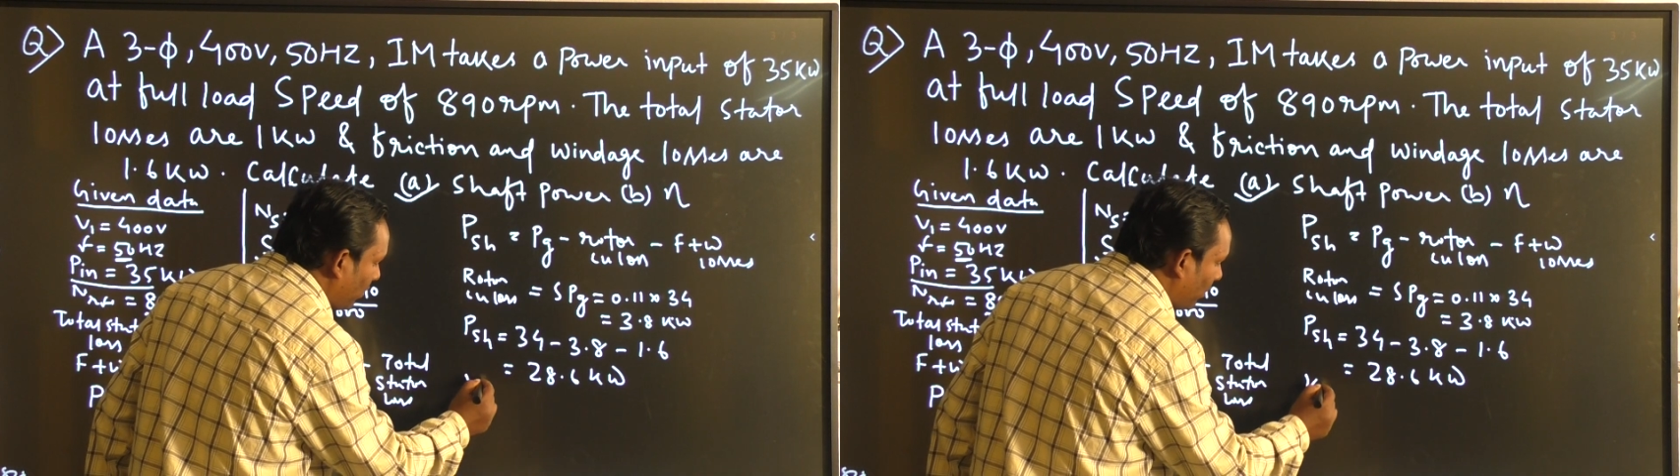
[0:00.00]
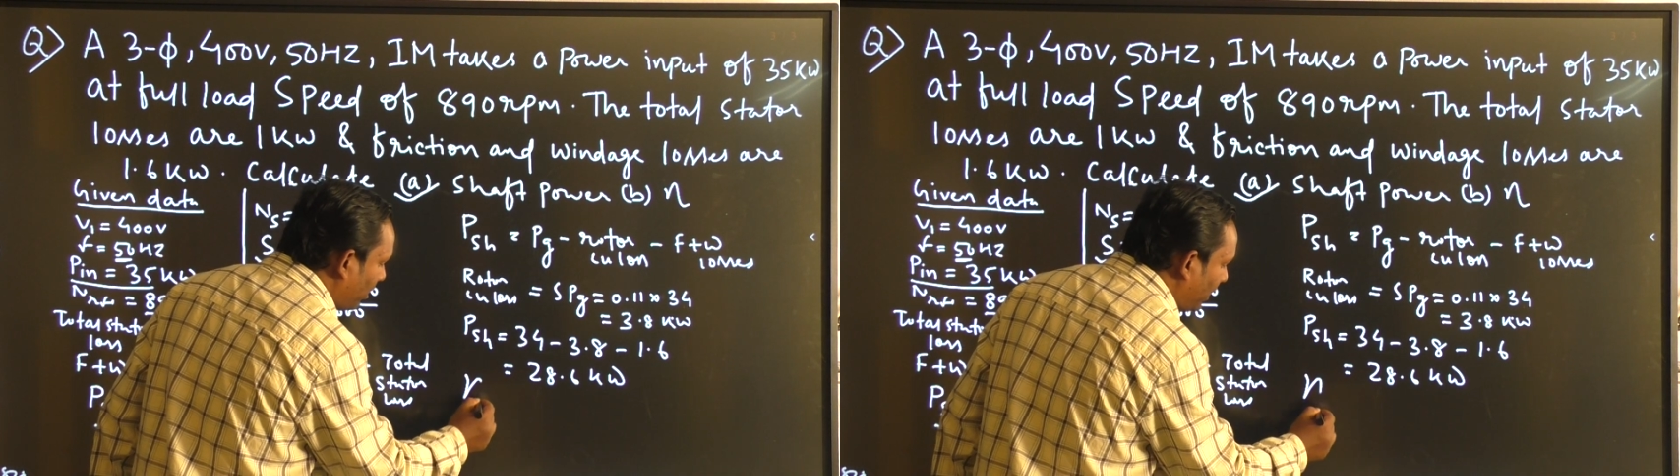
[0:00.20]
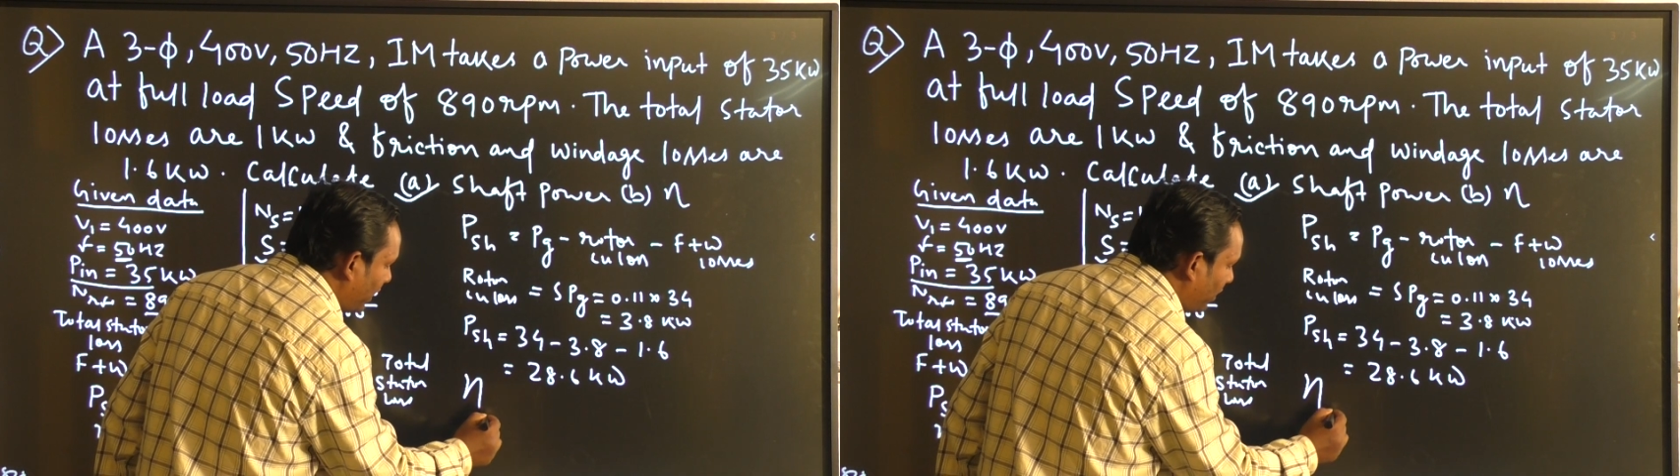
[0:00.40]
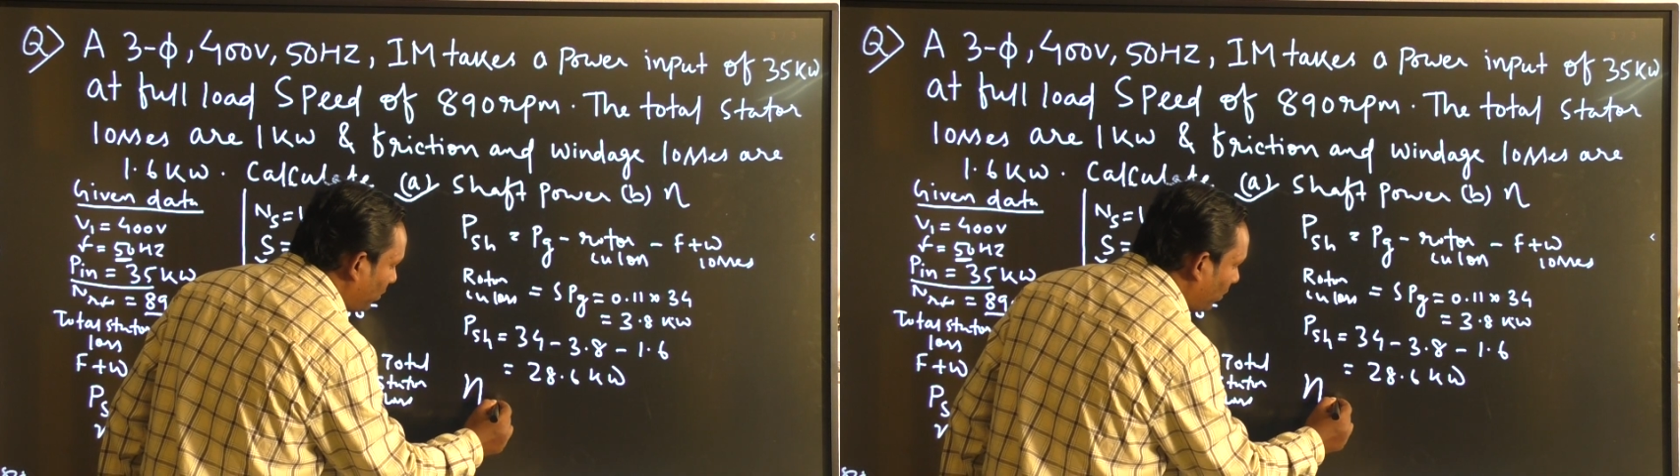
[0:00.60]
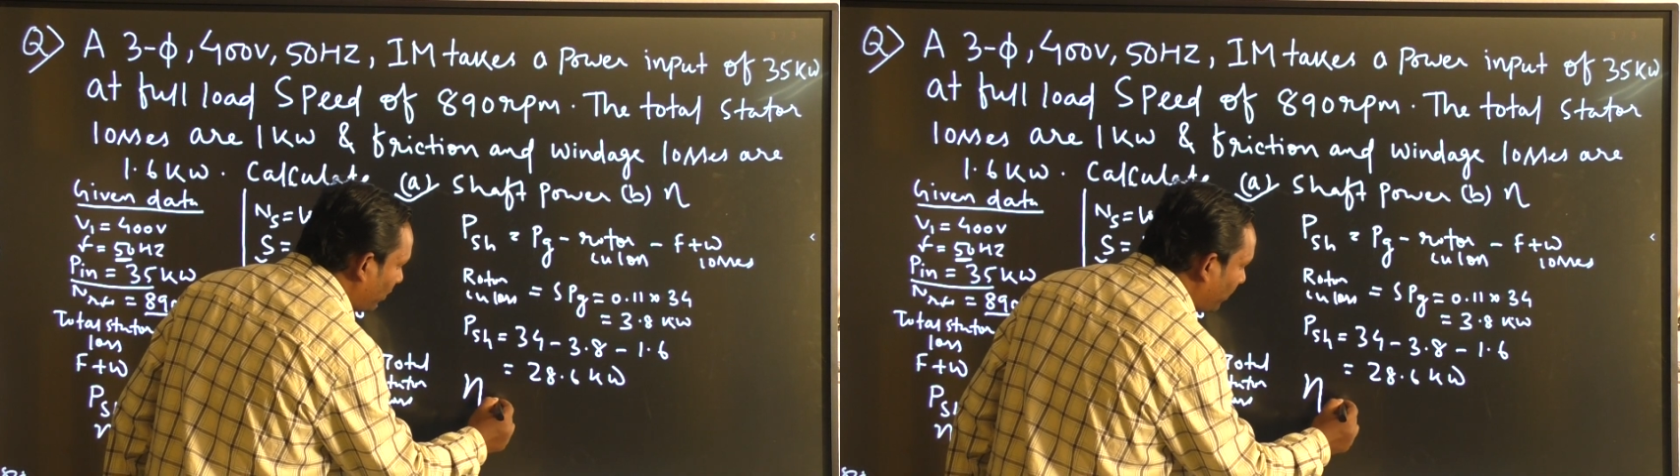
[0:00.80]
Already I
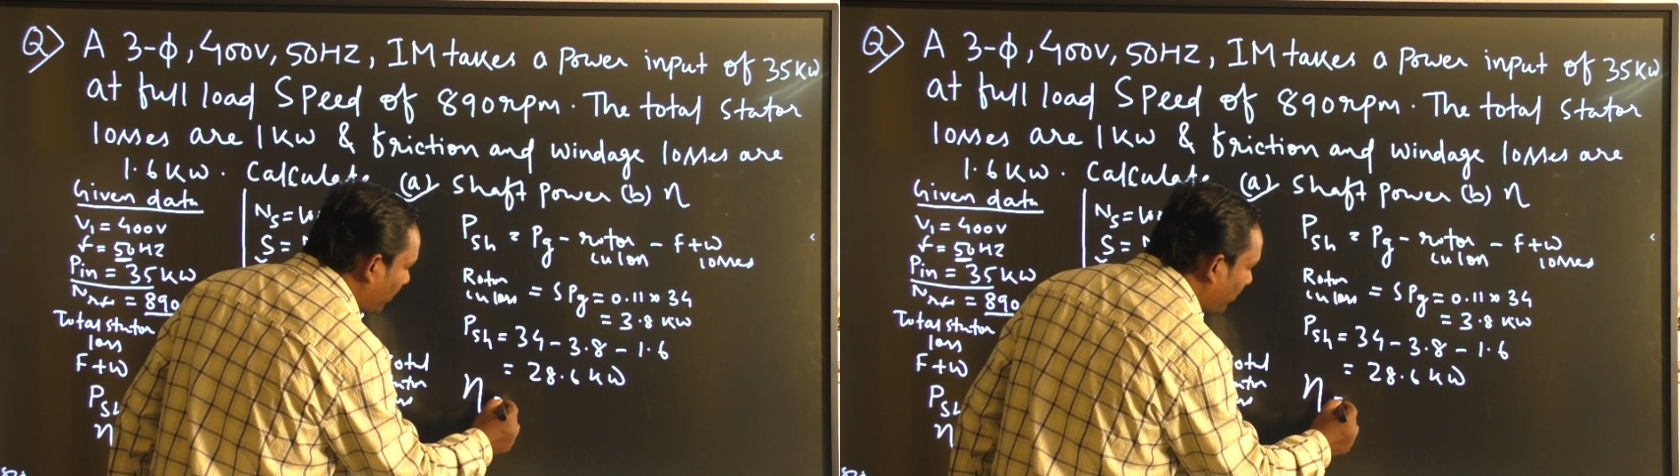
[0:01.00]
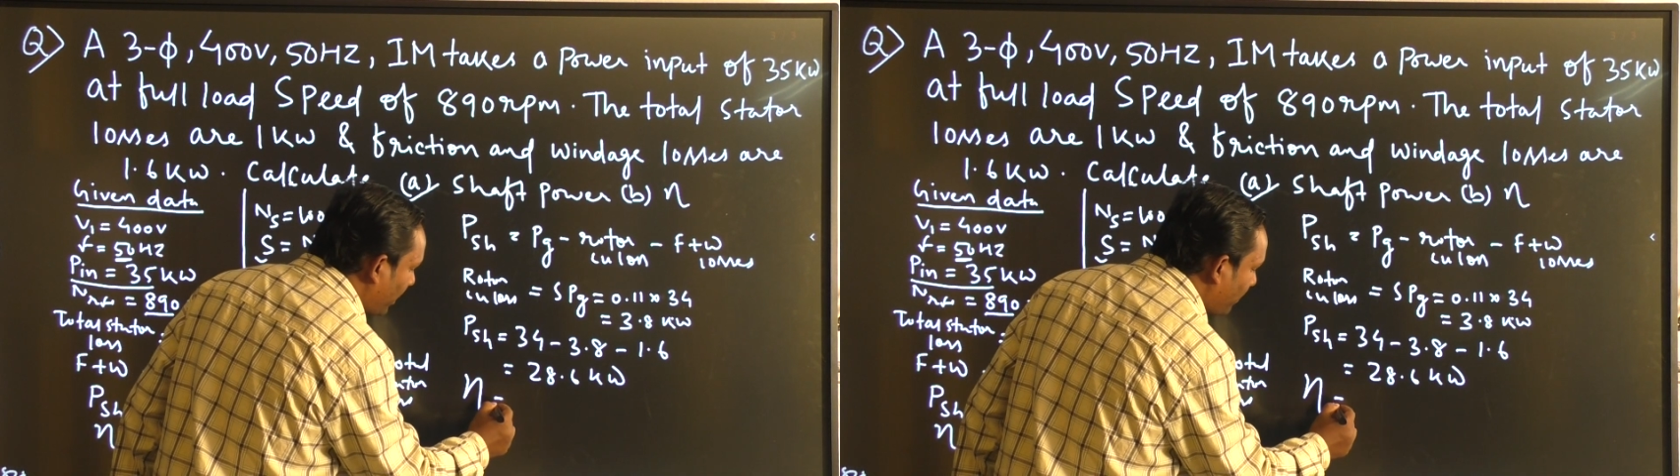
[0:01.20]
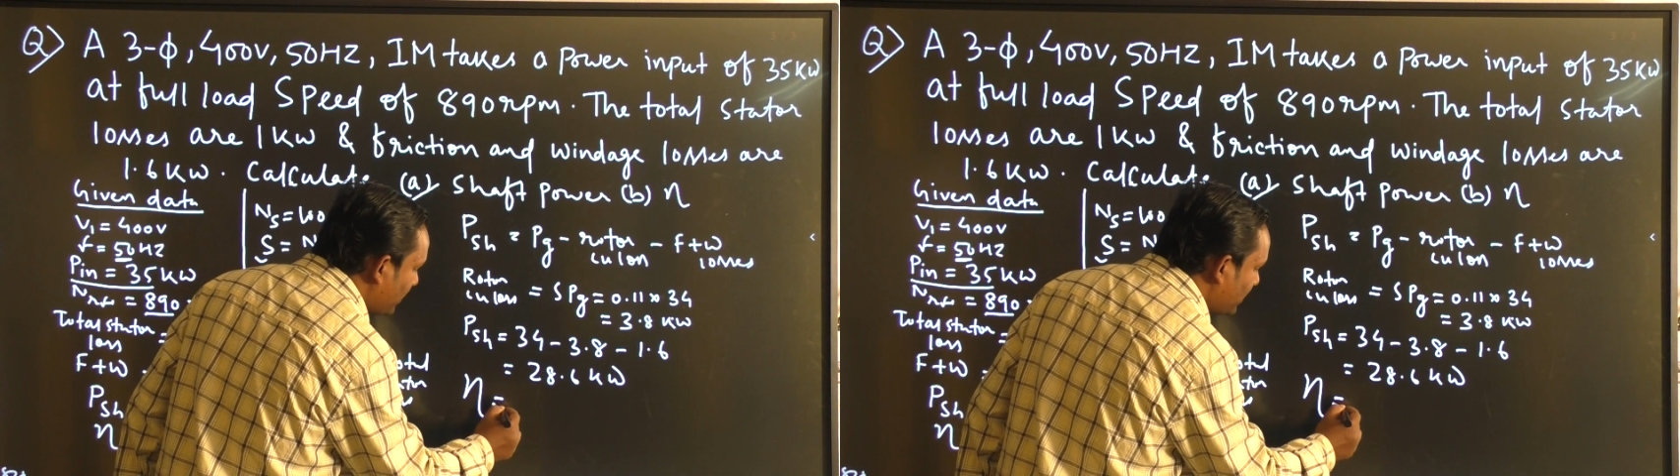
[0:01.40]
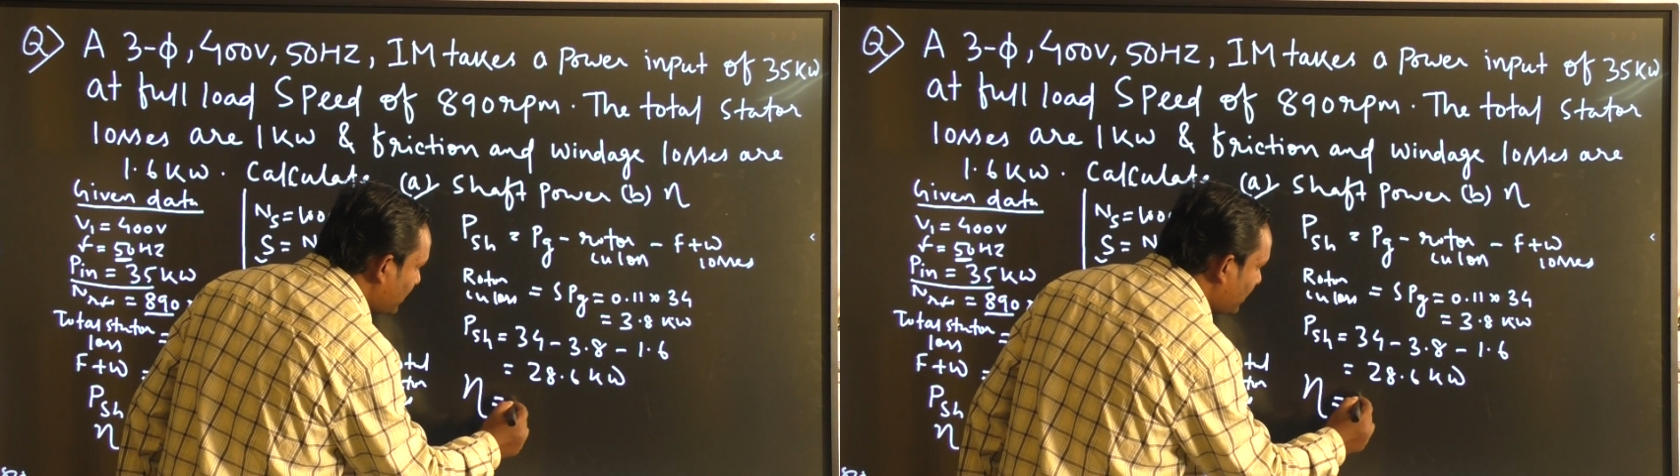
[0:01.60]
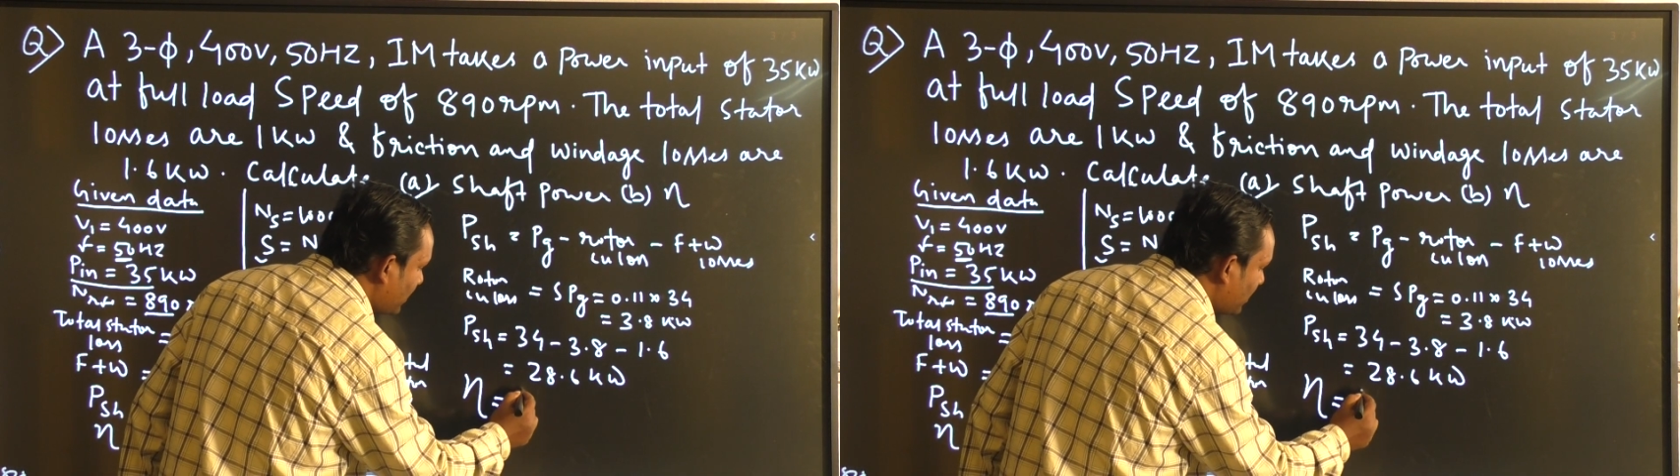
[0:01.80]
told the formula,
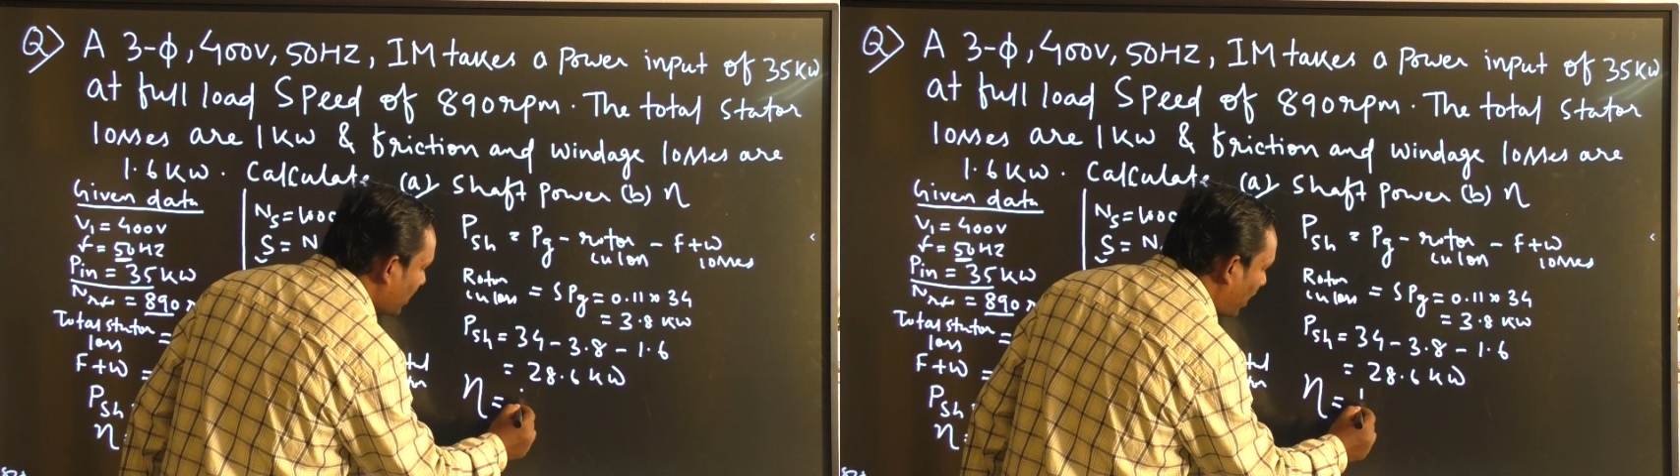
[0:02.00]
efficiency is the